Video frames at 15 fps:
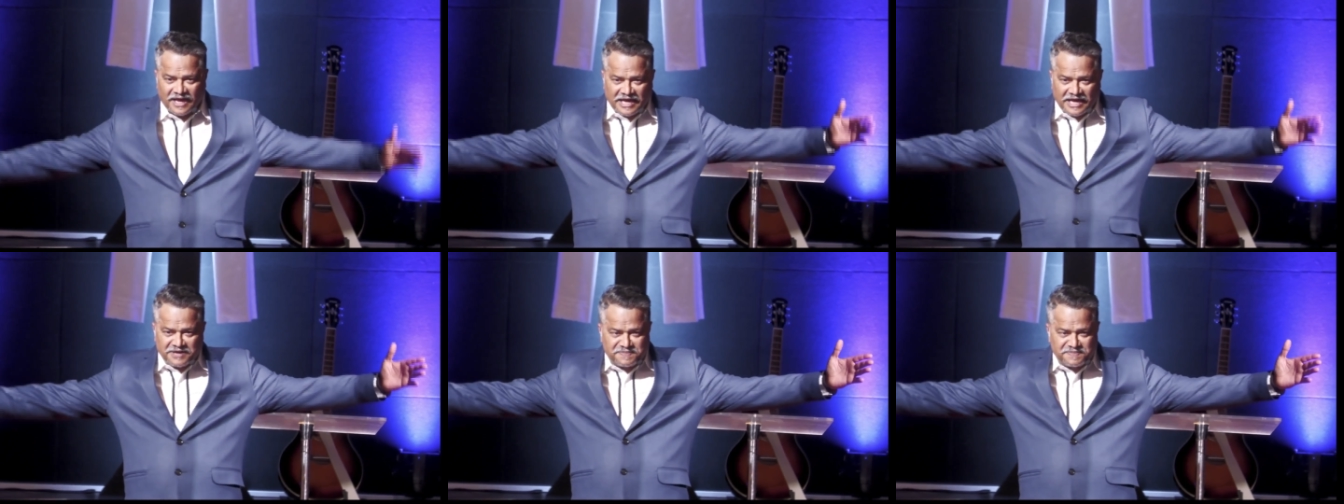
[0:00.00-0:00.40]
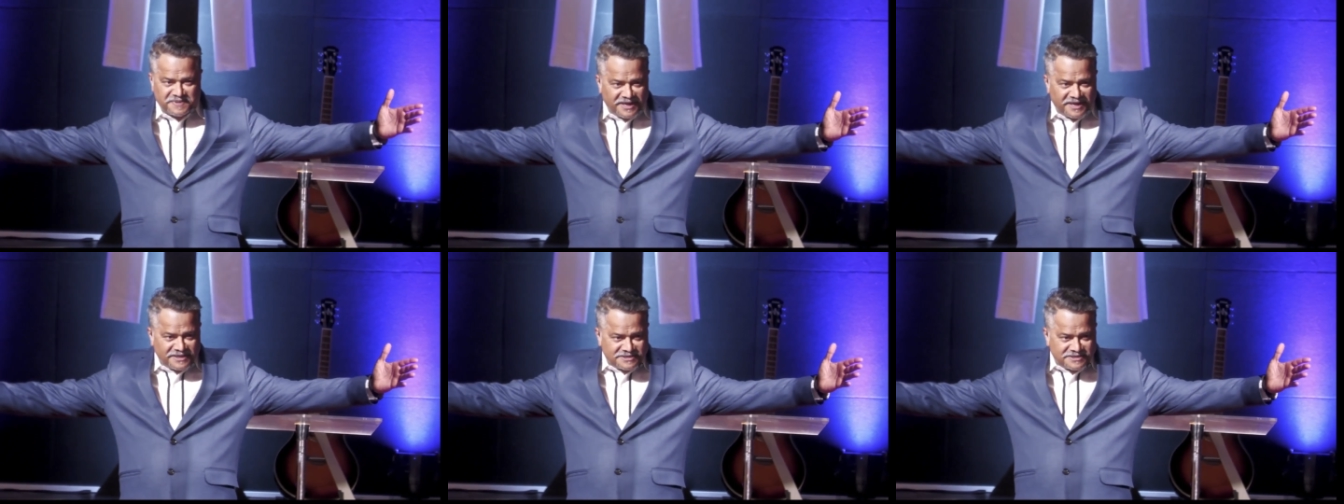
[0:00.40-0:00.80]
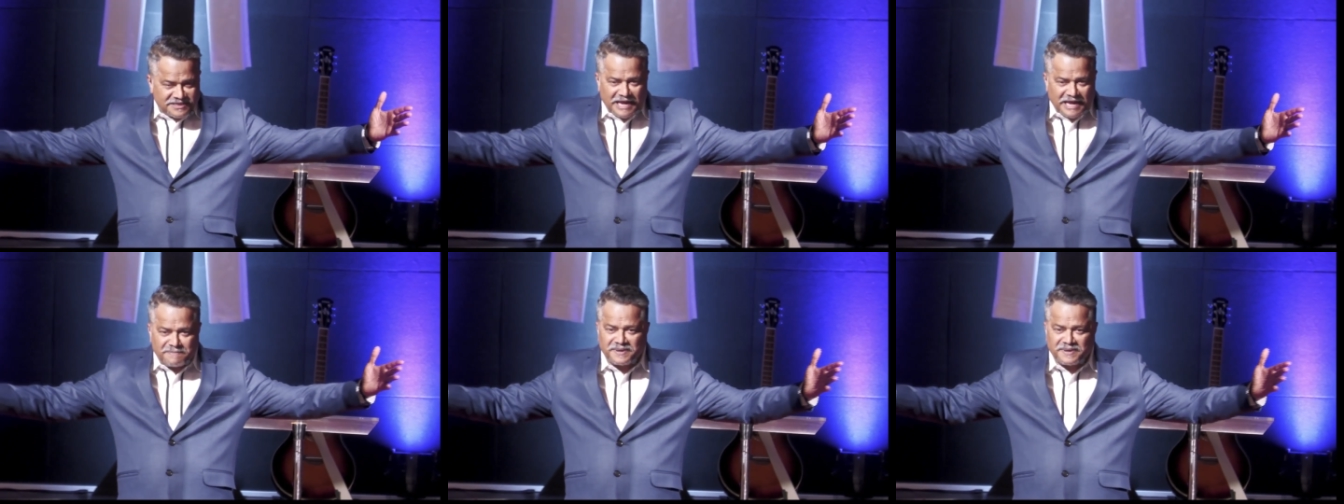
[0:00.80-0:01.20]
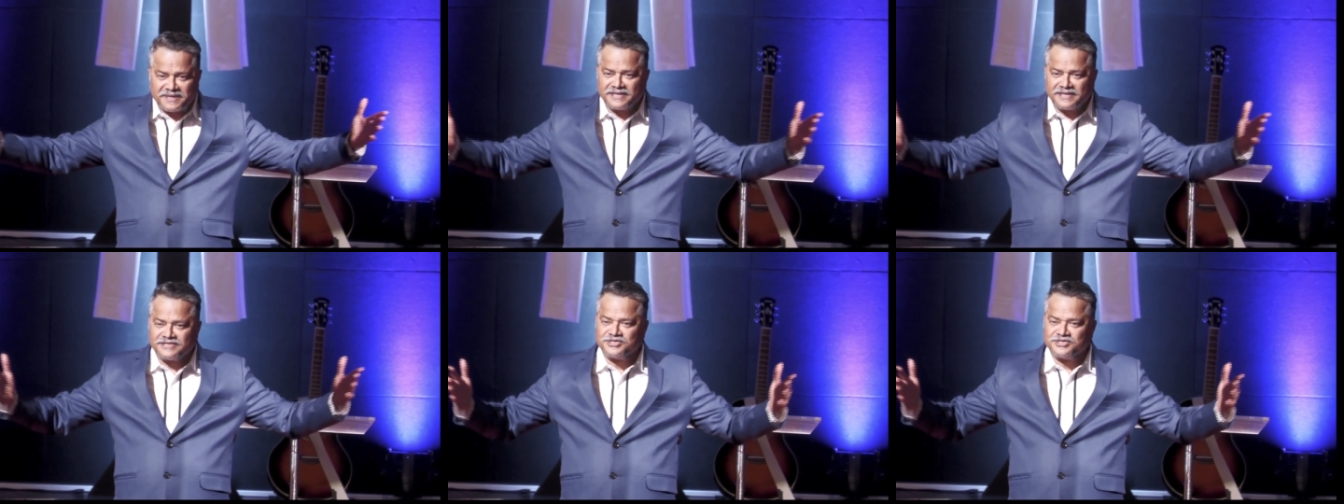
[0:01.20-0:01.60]
it brings
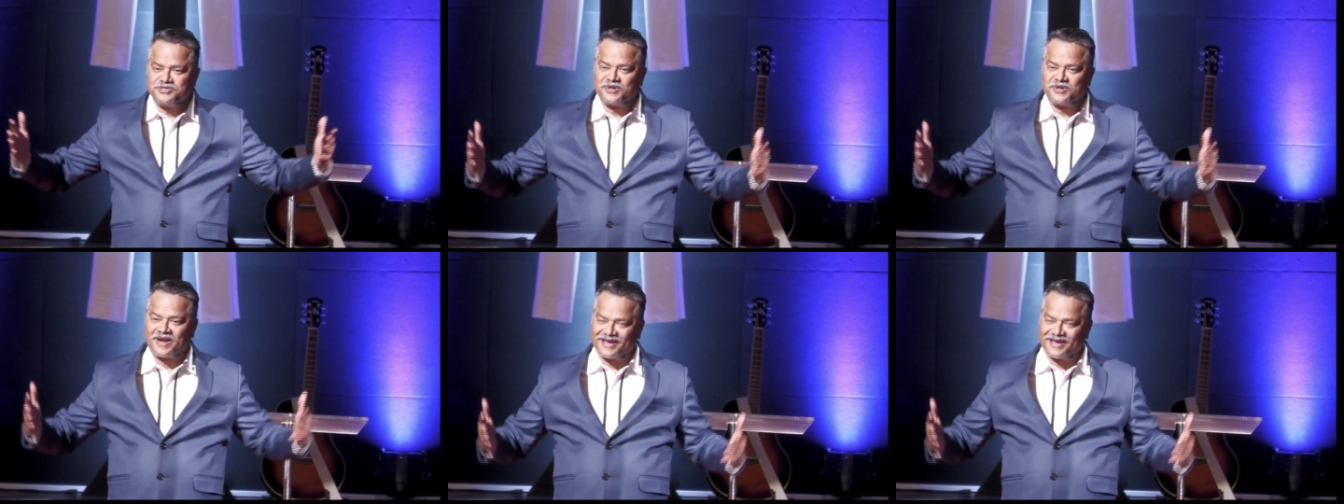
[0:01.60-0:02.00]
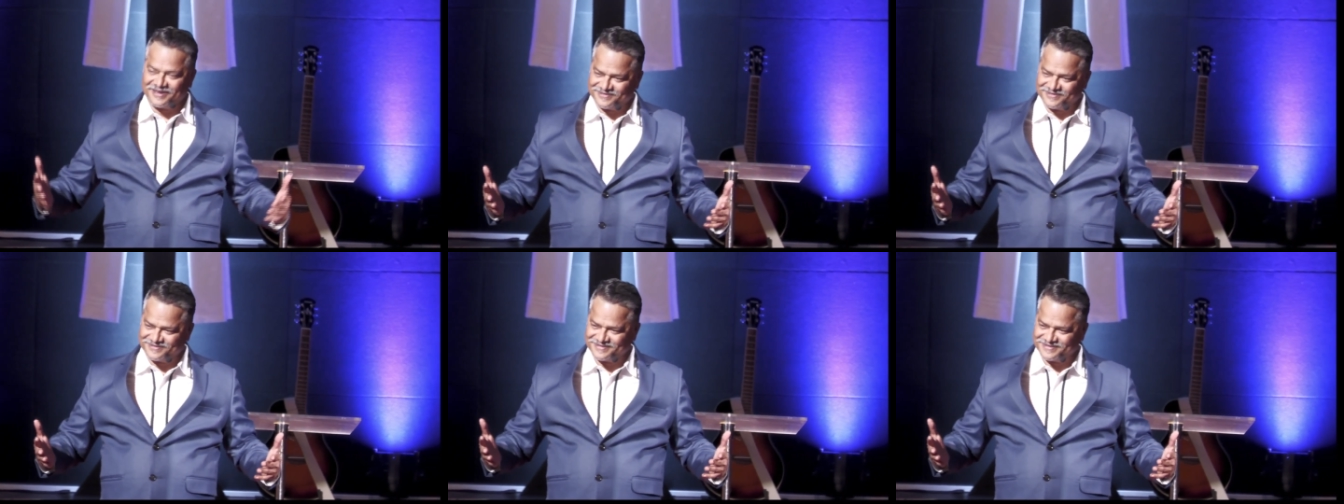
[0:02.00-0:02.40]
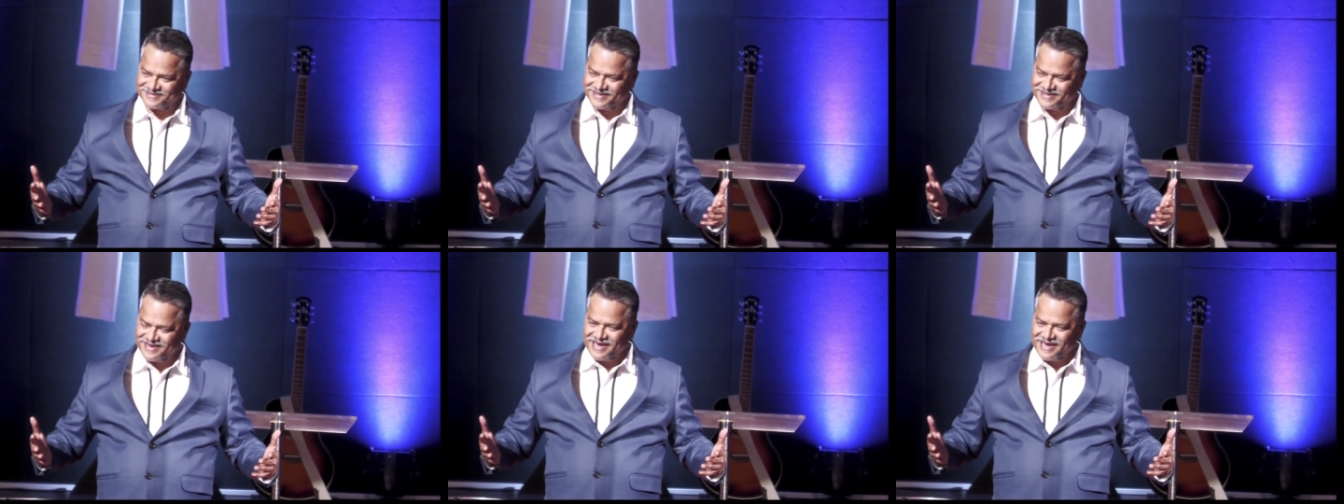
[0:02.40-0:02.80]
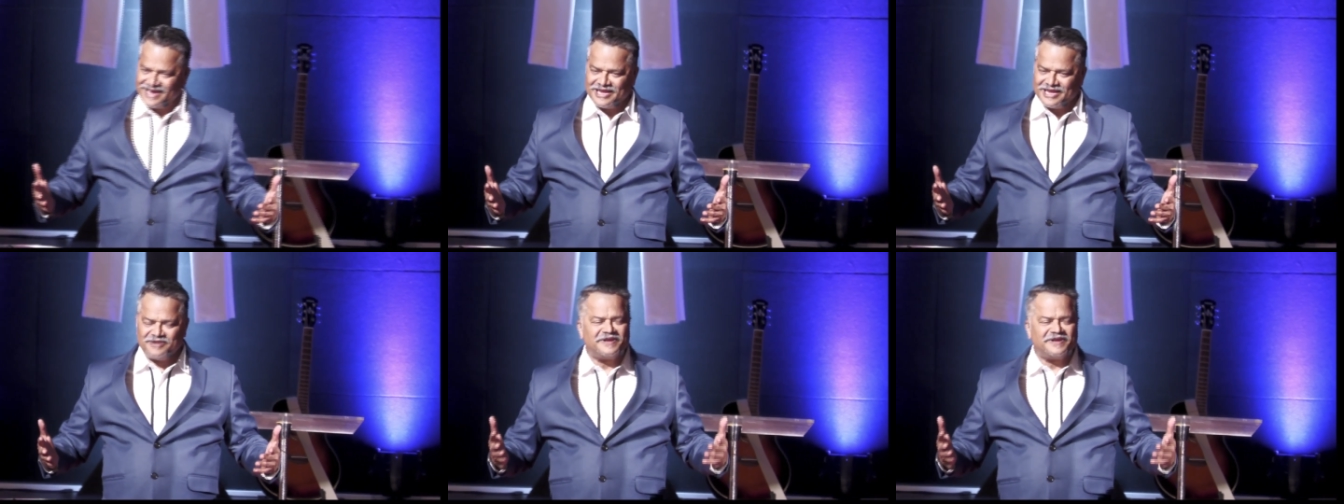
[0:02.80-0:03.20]
abundance in your life.
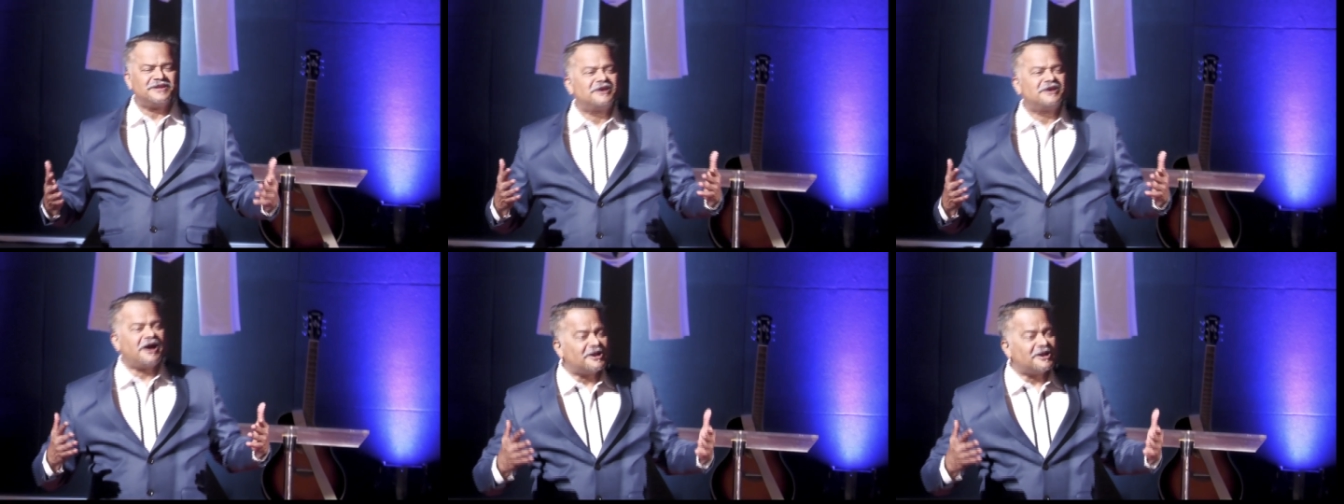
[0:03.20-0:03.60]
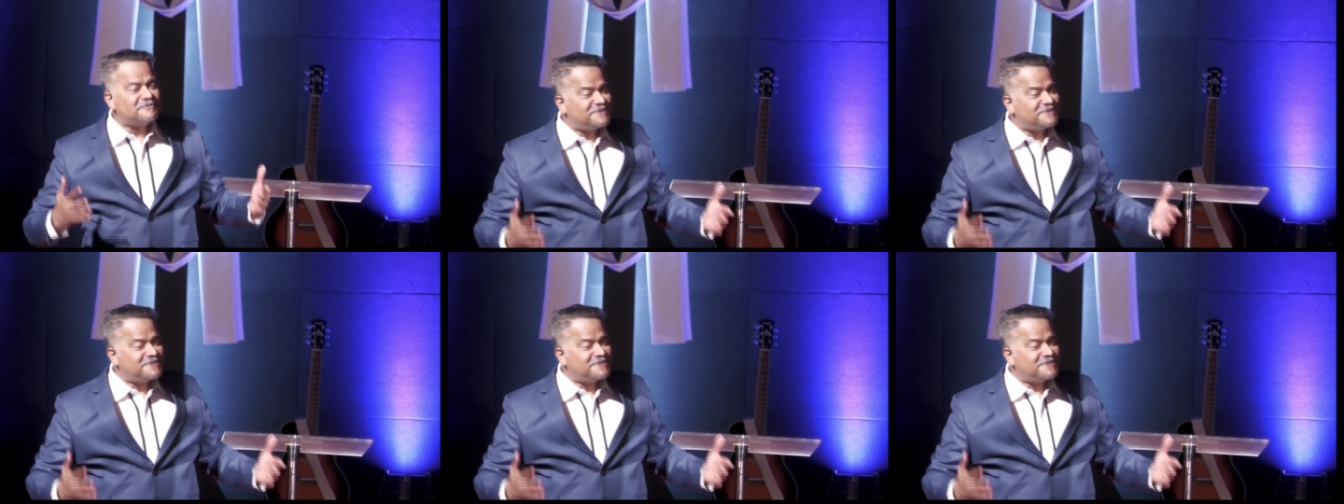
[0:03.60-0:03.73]
You know, when God